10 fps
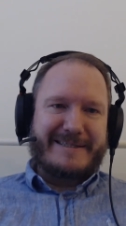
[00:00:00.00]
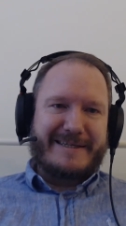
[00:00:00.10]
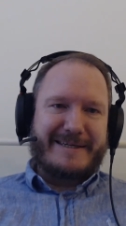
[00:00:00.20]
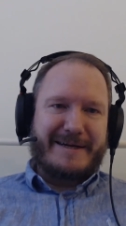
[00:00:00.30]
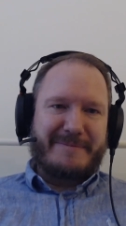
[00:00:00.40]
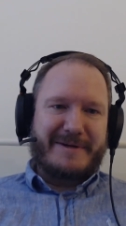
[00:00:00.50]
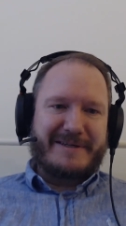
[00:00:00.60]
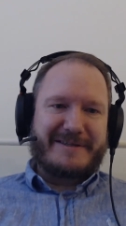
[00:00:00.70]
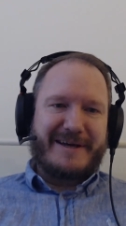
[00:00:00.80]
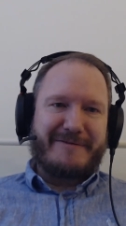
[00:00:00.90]
I might
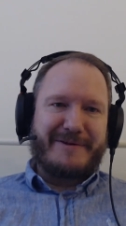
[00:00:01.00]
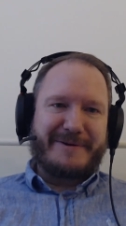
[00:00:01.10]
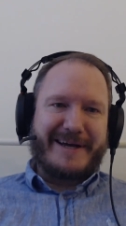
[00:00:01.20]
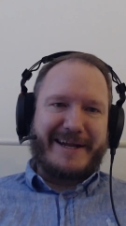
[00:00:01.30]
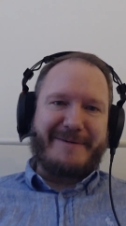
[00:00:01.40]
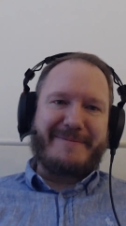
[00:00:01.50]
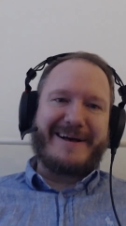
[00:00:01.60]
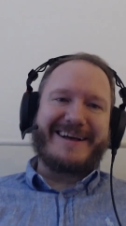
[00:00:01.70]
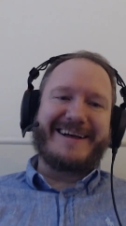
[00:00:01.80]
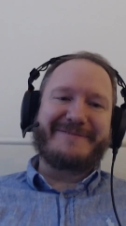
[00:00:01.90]
have a look at him
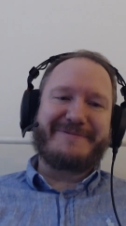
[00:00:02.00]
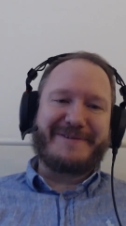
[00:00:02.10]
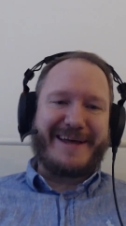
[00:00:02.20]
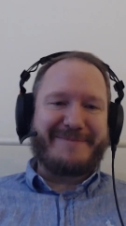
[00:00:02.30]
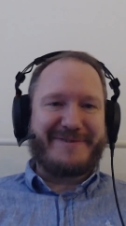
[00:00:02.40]
for that